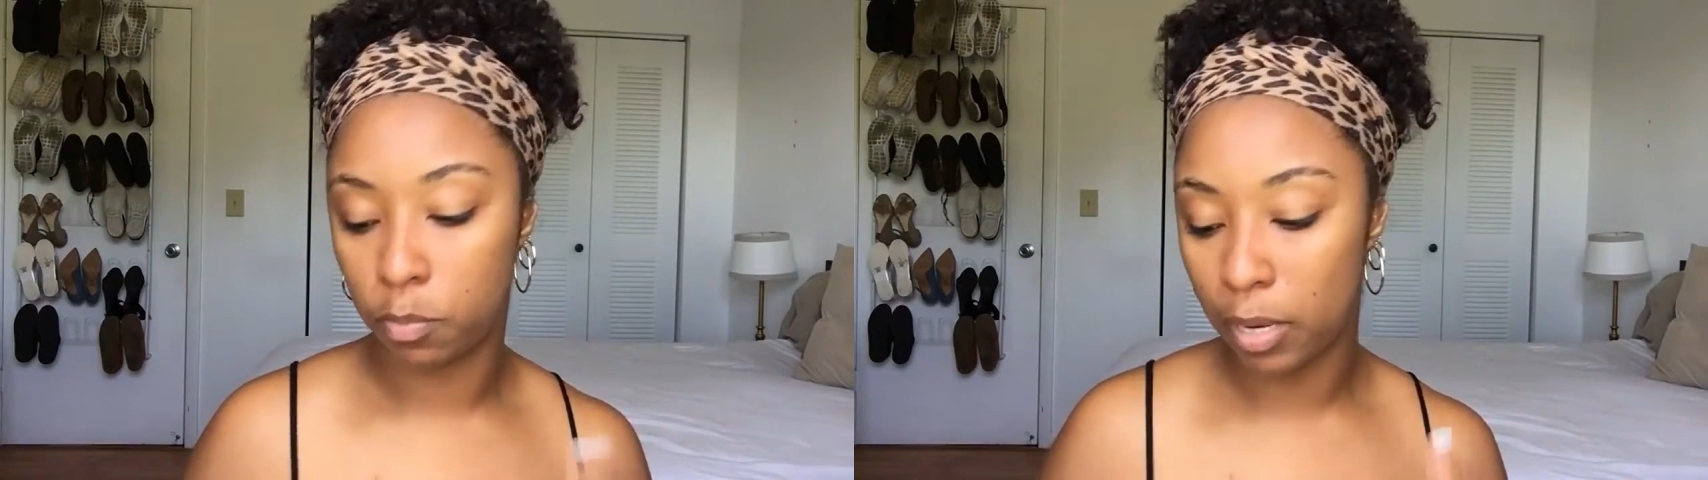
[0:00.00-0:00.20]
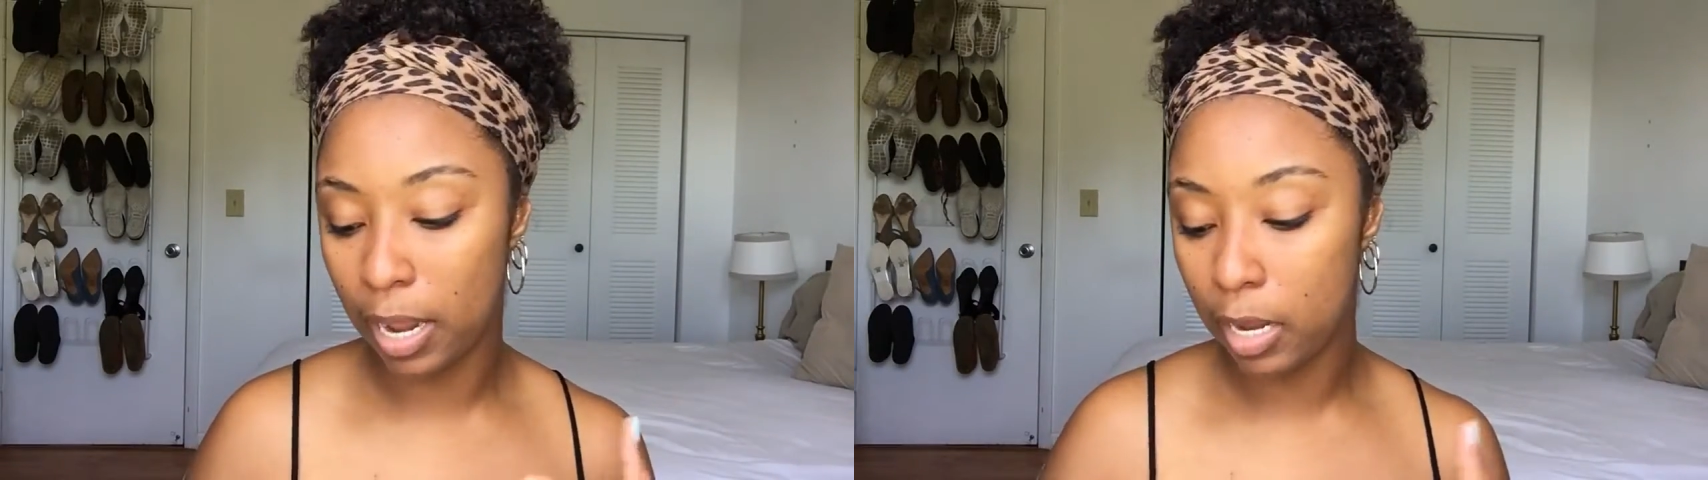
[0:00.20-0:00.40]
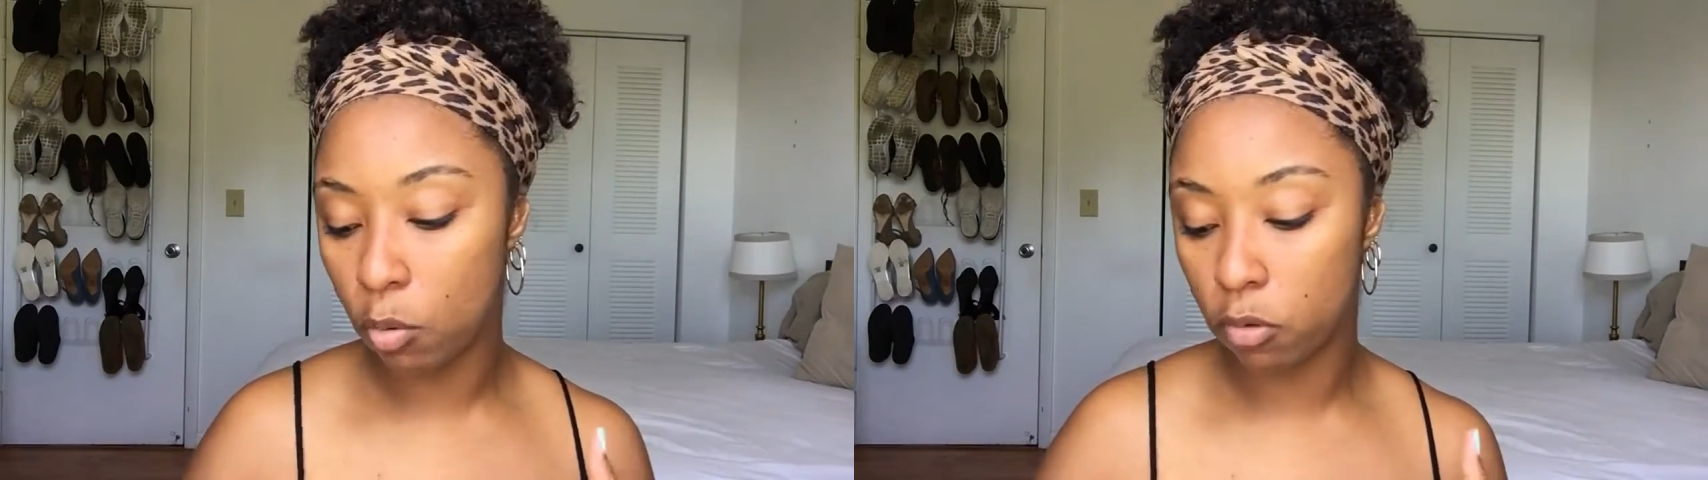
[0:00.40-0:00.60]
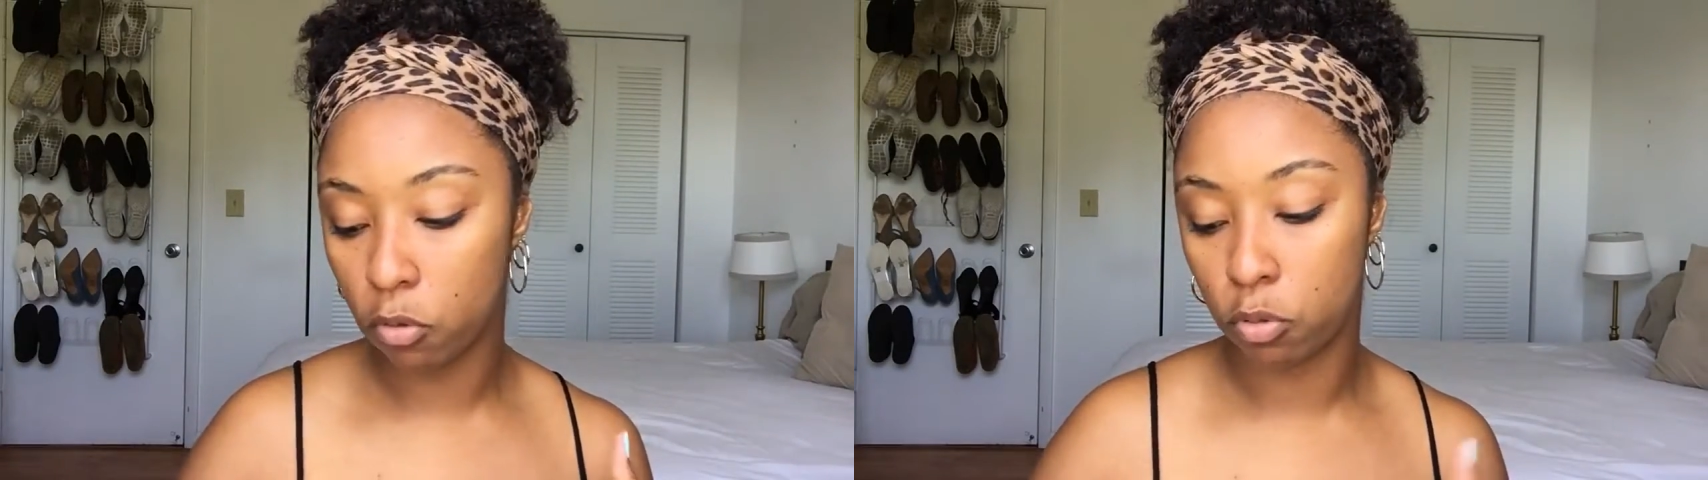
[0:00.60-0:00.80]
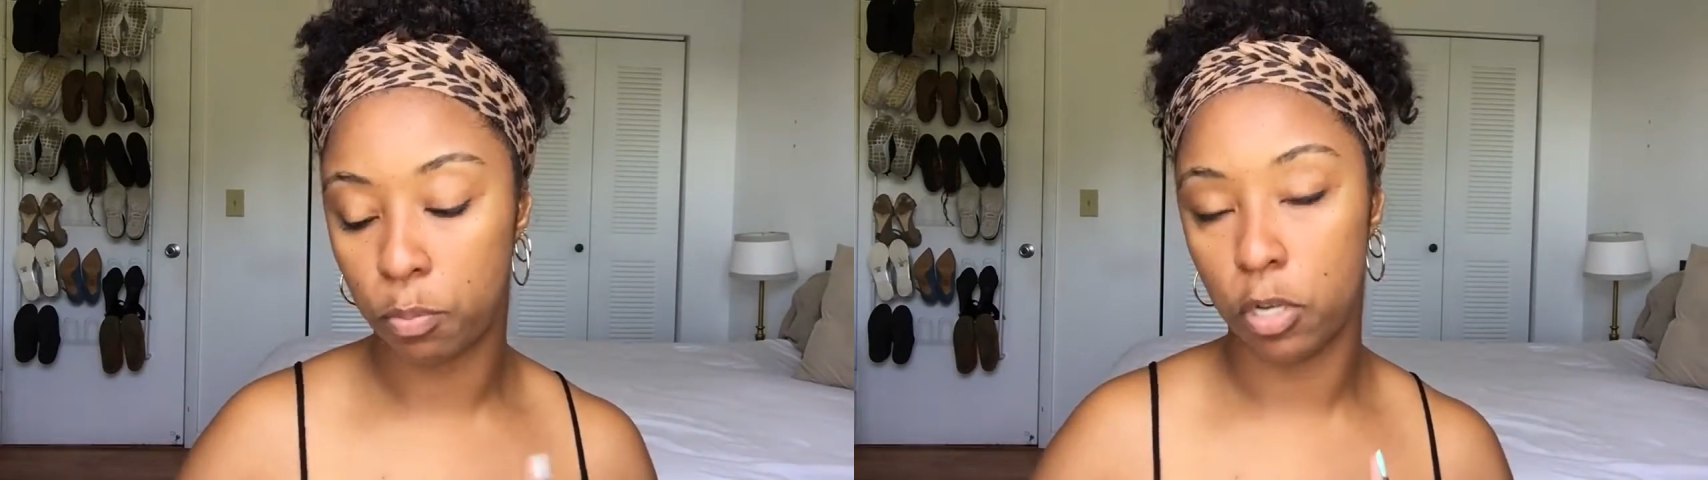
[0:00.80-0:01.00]
but any one of
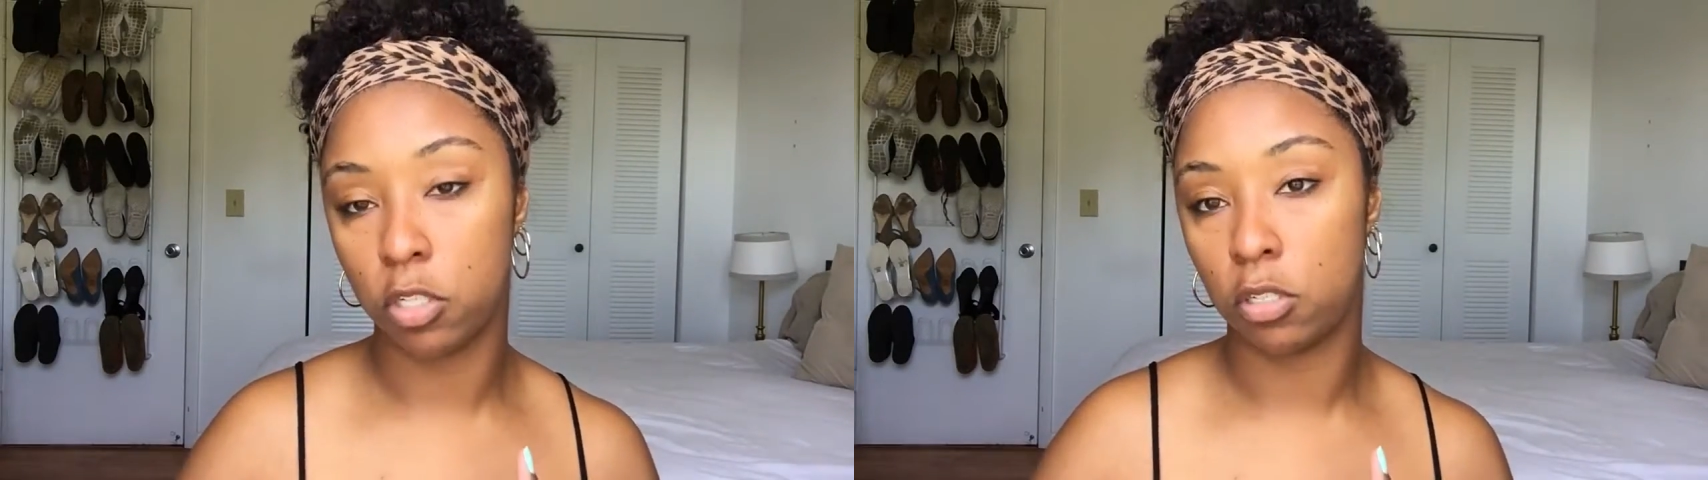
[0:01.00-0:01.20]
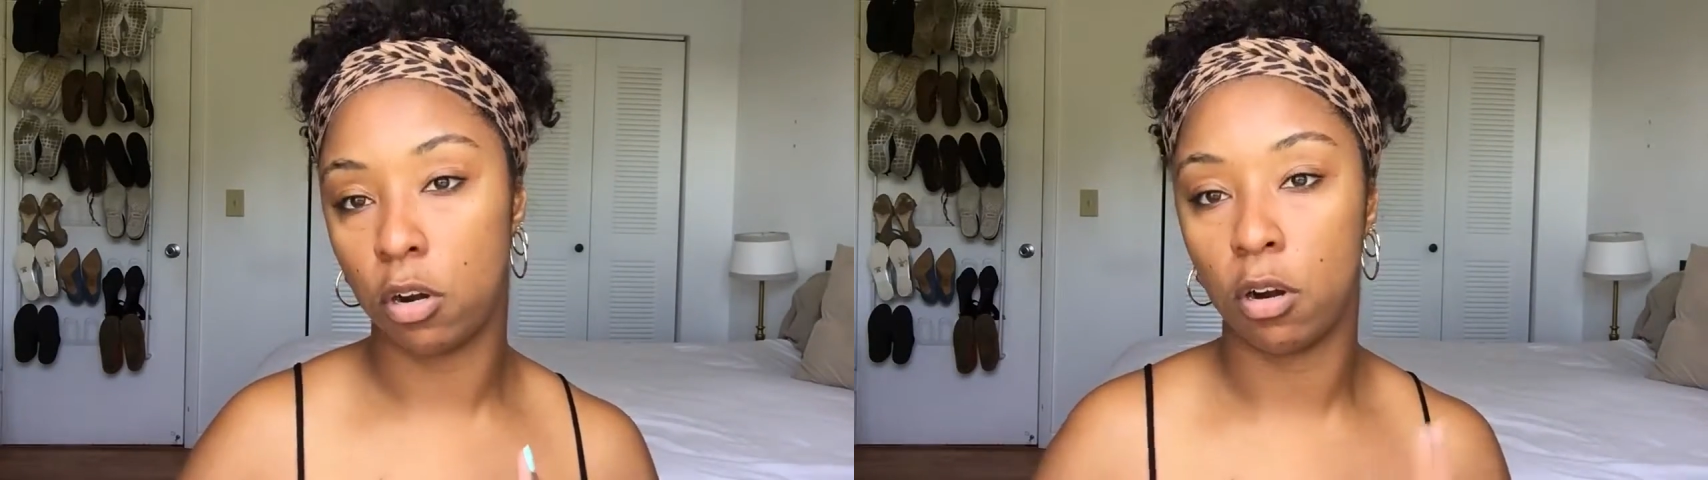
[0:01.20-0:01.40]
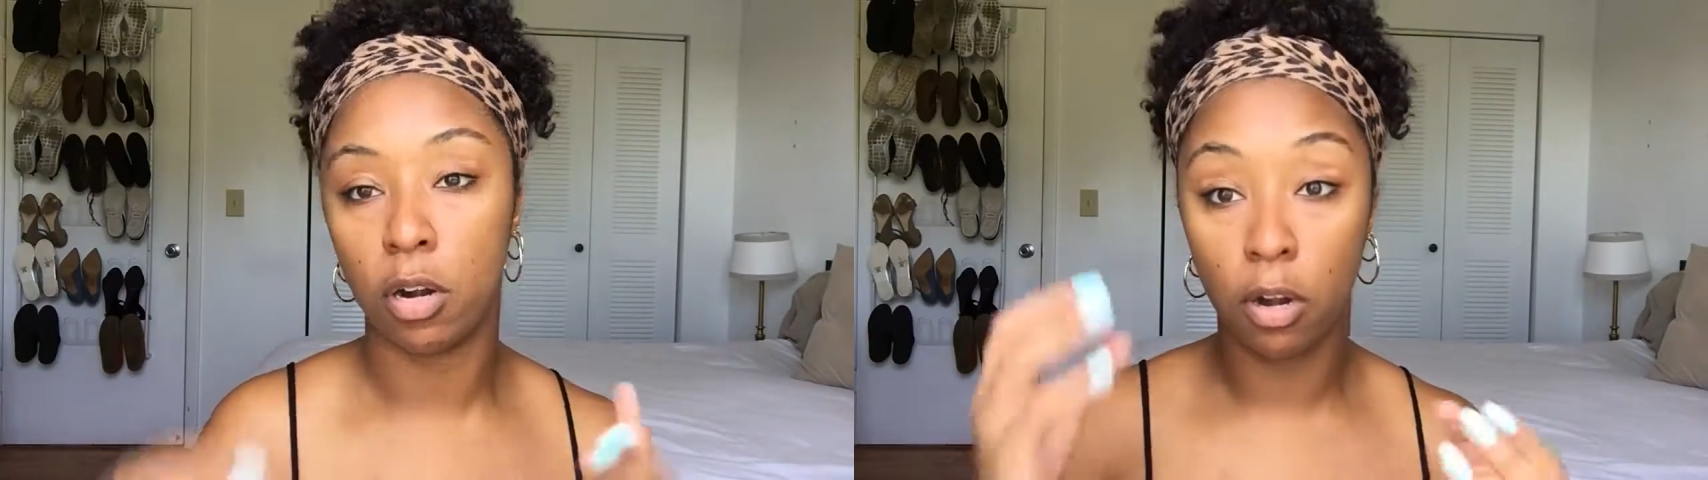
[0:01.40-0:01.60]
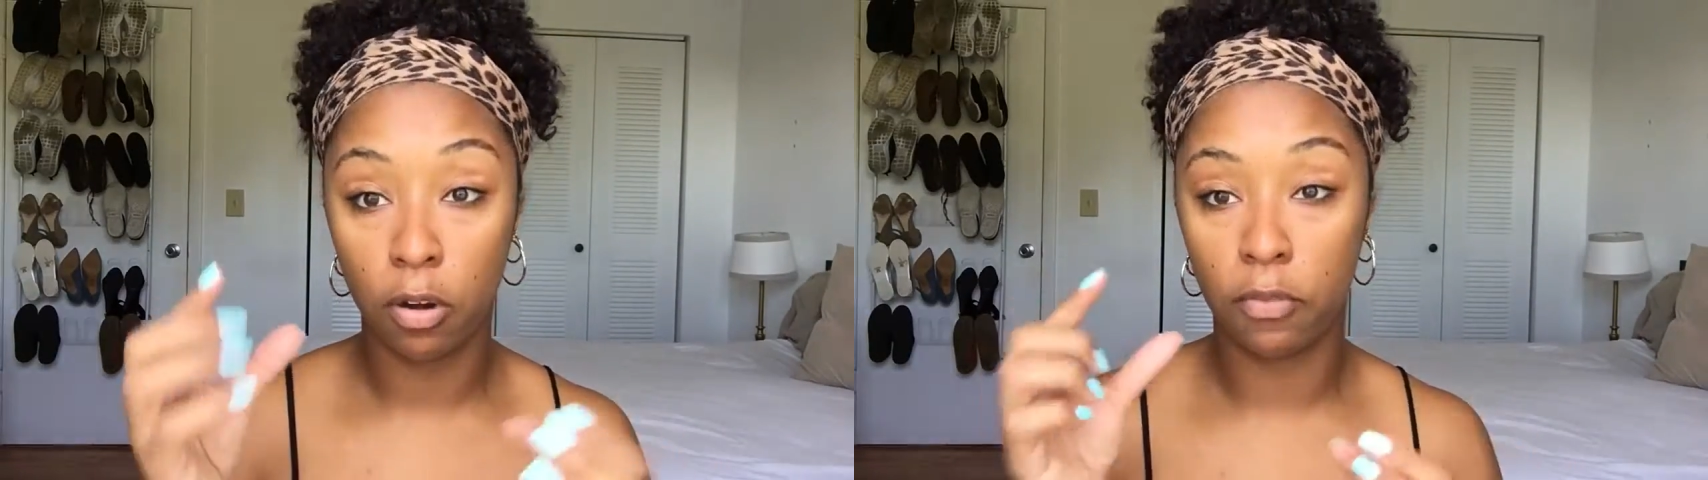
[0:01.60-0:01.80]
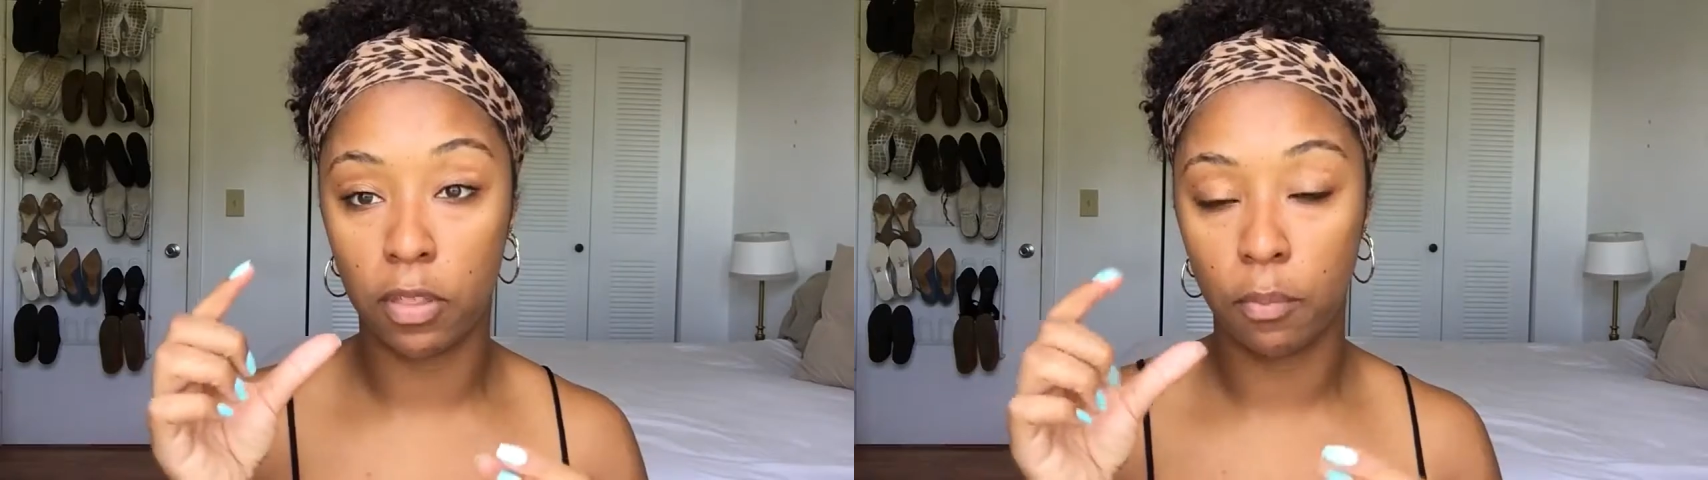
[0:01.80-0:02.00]
those brushes or
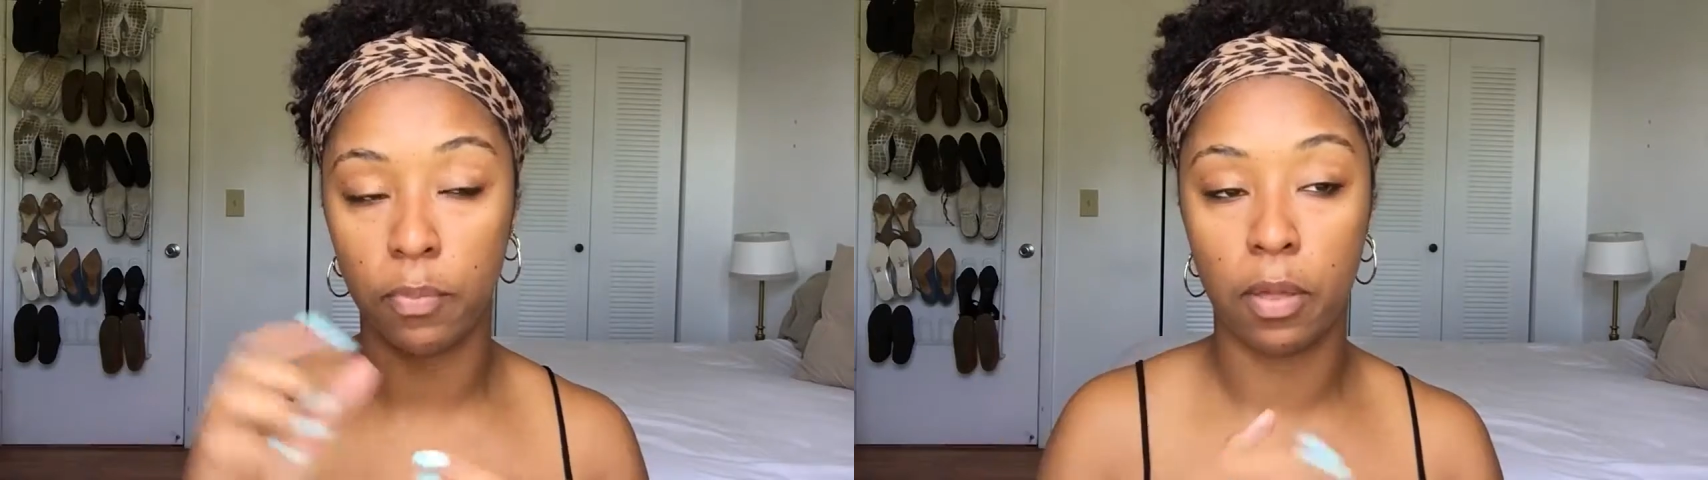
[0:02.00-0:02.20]
even the